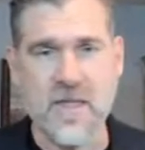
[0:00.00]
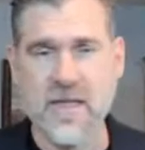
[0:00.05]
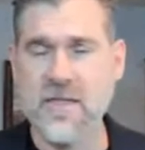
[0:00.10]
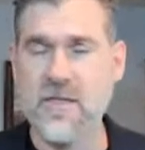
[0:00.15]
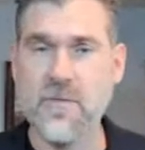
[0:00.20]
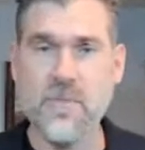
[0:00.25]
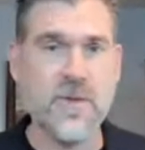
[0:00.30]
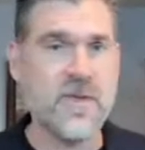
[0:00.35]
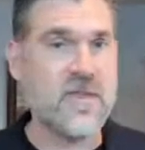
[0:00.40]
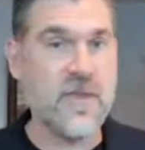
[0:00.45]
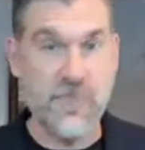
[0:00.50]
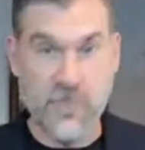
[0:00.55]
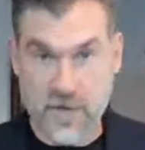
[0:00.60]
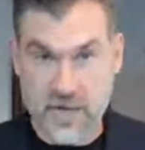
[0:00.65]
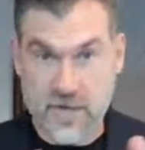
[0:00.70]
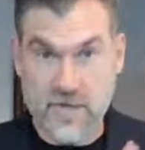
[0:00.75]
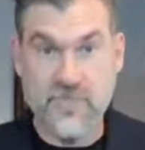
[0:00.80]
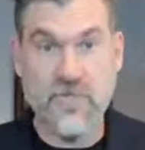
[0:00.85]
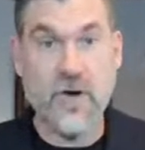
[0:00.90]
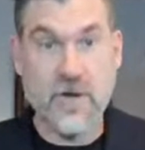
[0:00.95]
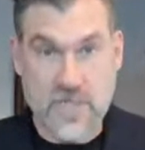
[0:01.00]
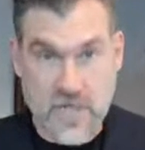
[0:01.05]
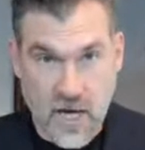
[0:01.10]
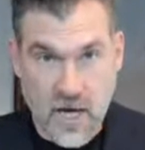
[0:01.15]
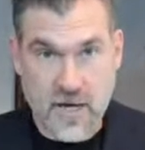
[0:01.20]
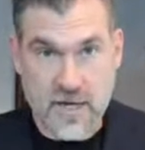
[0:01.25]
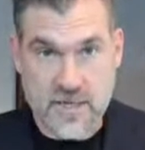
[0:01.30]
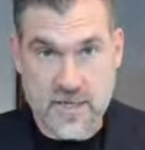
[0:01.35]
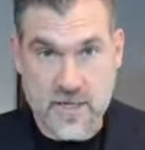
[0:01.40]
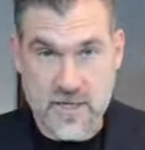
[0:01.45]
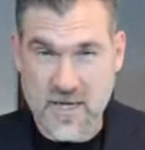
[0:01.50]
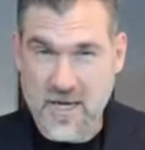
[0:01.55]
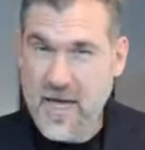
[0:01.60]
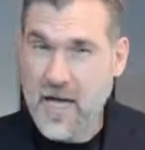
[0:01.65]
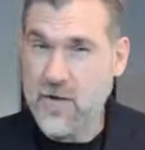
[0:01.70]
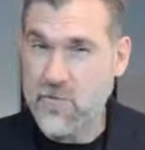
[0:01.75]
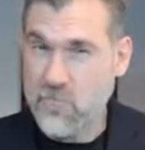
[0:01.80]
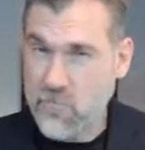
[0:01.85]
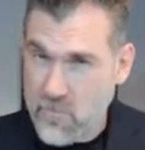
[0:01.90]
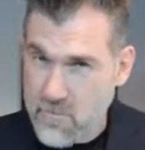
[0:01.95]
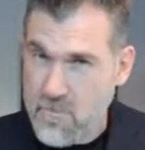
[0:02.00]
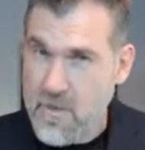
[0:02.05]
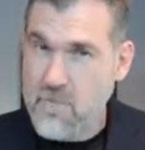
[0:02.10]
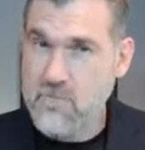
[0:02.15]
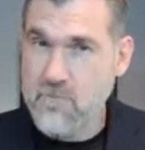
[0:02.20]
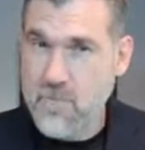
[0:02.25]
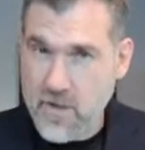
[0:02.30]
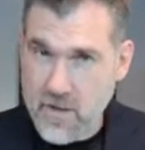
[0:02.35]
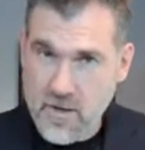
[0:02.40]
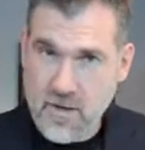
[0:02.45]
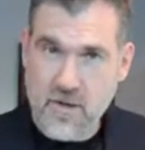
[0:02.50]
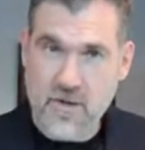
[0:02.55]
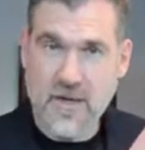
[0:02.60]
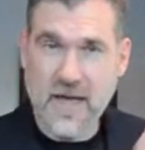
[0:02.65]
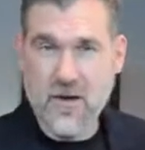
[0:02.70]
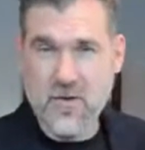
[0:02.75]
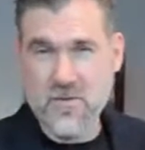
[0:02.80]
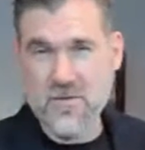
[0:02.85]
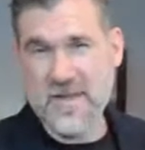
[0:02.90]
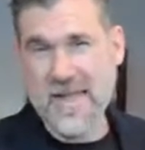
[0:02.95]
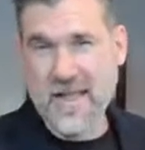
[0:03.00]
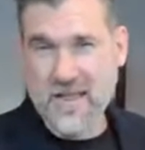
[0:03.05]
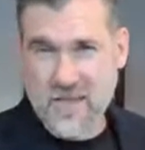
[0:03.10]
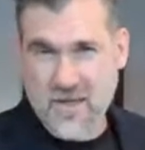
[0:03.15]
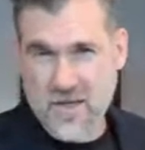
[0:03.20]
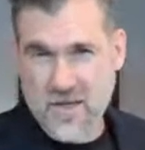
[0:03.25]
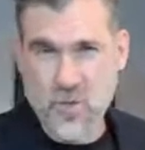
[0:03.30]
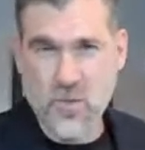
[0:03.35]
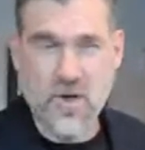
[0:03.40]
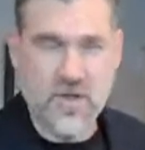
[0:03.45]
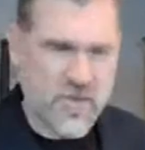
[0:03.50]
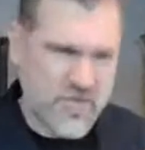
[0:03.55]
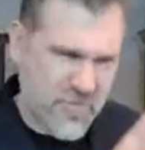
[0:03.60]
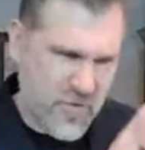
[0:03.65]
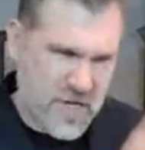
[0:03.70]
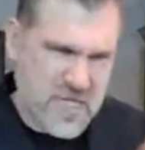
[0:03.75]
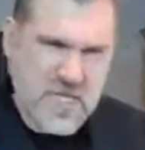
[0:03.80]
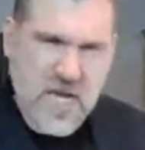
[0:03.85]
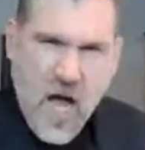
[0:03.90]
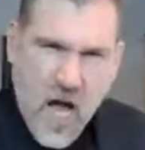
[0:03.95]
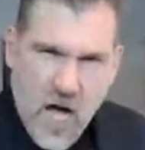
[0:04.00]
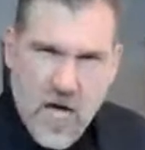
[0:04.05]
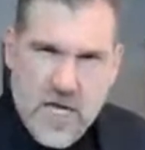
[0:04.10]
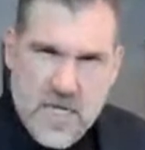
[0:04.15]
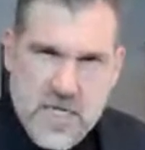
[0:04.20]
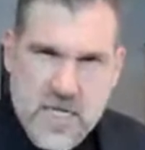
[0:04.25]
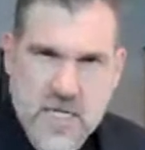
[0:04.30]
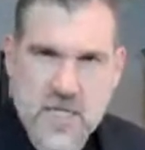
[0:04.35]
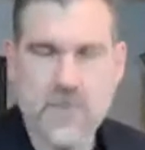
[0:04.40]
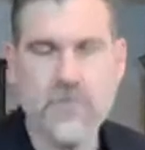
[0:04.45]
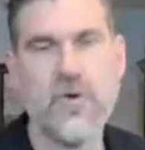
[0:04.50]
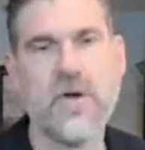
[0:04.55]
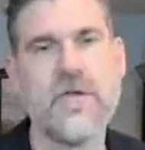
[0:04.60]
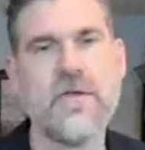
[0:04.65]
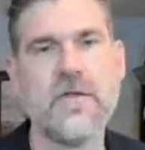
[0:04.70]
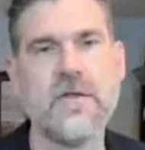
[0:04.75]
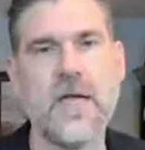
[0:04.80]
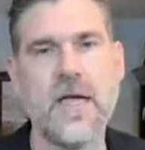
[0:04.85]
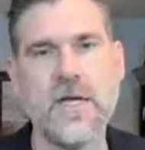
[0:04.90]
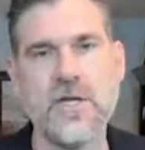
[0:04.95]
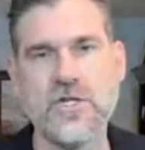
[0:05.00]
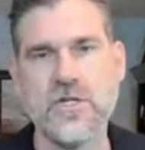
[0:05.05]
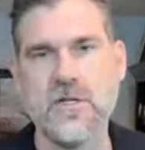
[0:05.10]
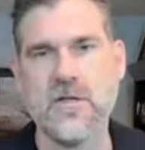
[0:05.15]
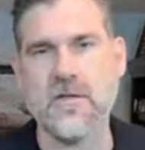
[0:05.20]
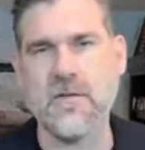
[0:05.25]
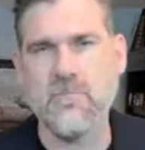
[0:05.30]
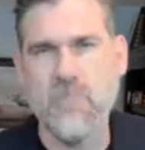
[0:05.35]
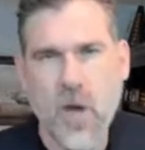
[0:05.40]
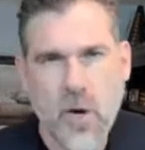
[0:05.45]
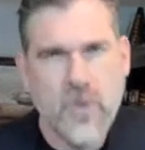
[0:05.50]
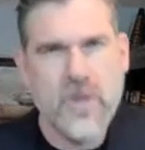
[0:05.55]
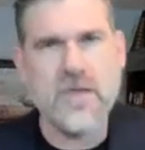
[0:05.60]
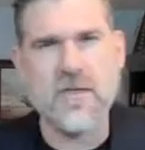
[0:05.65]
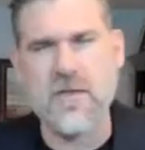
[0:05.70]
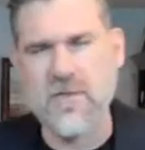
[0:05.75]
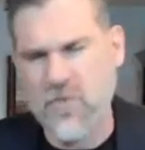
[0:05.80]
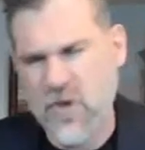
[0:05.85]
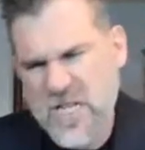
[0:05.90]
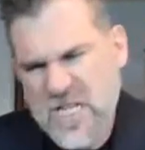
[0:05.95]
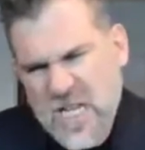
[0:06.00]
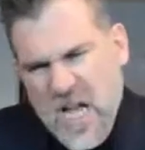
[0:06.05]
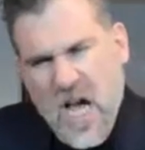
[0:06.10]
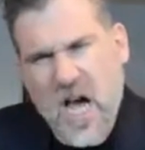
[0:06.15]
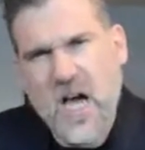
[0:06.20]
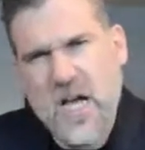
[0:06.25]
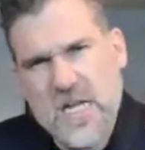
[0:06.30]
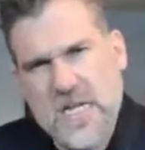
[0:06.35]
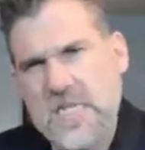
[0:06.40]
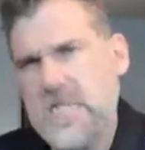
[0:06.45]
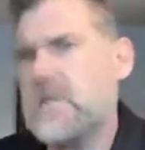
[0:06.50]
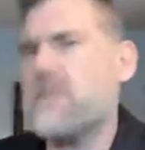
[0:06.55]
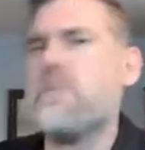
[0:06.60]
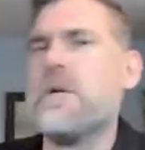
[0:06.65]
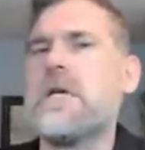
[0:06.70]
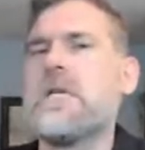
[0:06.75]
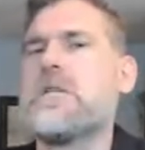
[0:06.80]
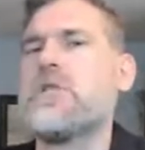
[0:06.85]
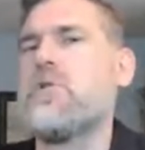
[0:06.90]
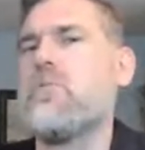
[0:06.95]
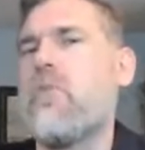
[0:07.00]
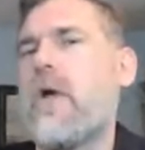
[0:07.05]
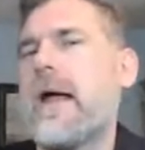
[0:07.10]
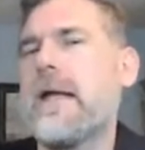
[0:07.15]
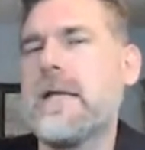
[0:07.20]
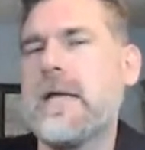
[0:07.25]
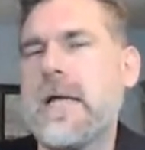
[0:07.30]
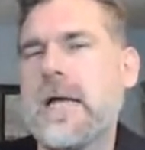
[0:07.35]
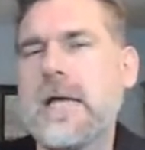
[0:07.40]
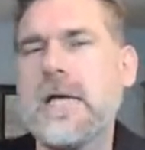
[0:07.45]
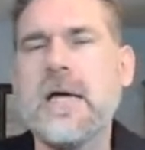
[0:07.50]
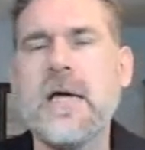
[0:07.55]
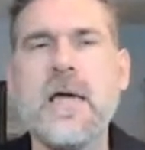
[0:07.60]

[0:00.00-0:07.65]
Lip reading: And specifically, it's very targeted. Again, remember how Nancy DeWatt's is very targeted at presentations, and Bo Easton's very targeted at personal branding.